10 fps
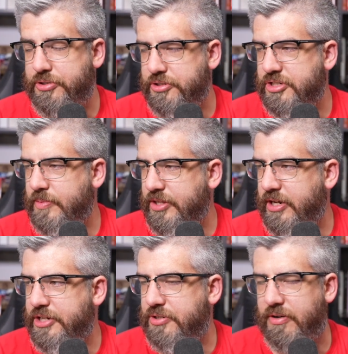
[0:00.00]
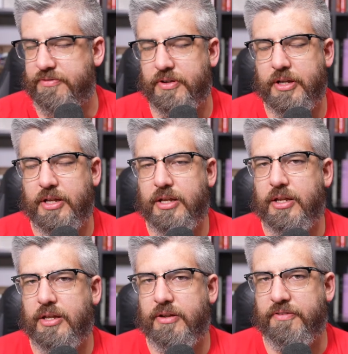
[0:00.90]
about the nature of
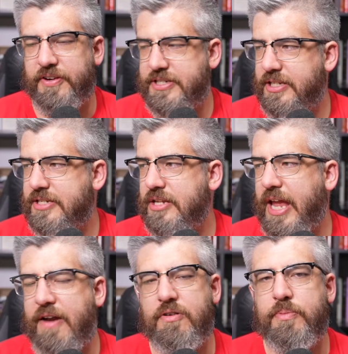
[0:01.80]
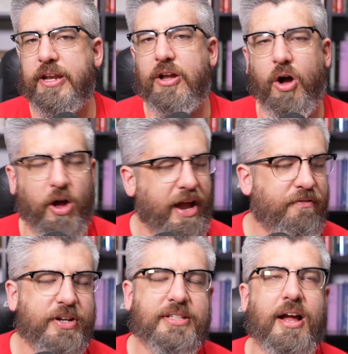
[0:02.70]
fixing this.
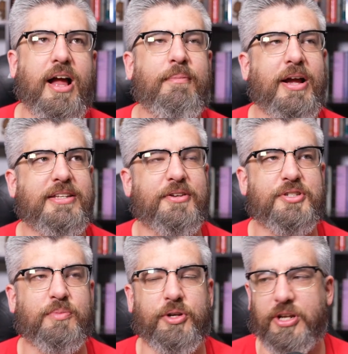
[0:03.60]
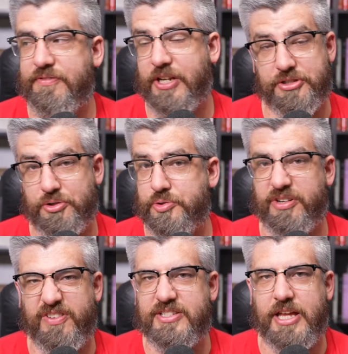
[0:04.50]
Every time I tell someone you have to get surgery to
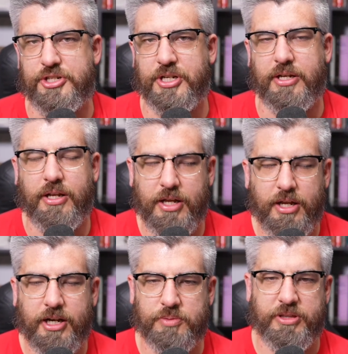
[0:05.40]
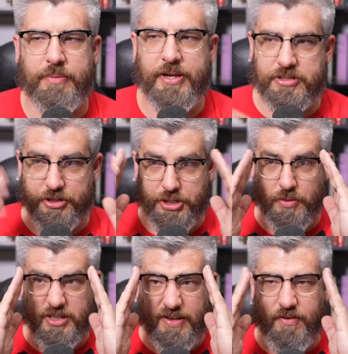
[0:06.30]
fix that shit, because what they basically do
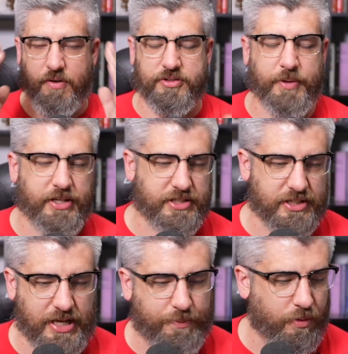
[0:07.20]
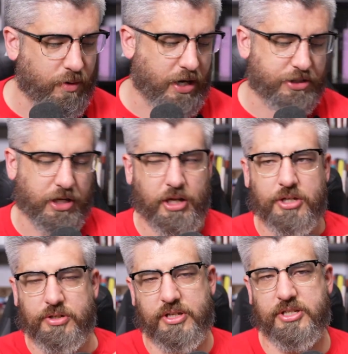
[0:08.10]
is, I've always made this example. Watch.
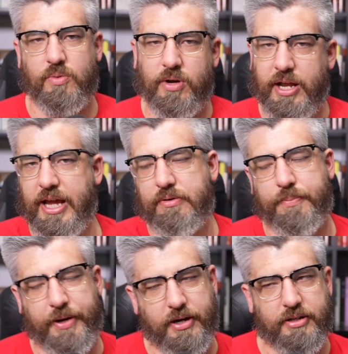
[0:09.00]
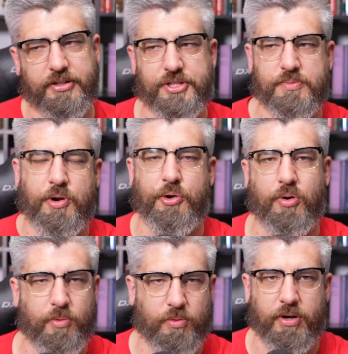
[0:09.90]
So this is the one I had repaired. This is my
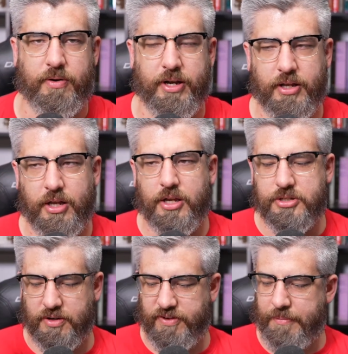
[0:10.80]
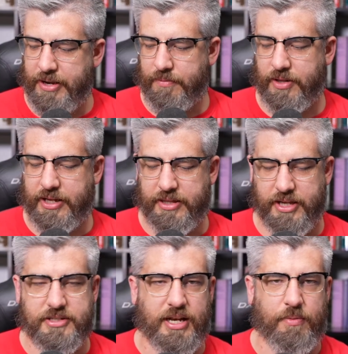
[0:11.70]
normal one, right? So if I make one like
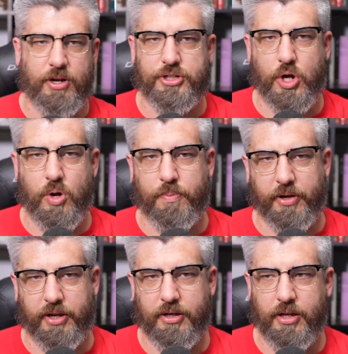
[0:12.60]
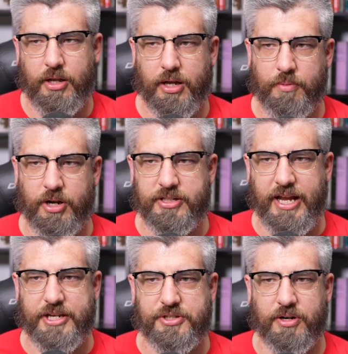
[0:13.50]
this and I want it to open it, I want it to
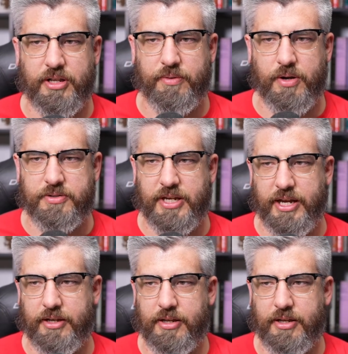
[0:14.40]
externally rotate.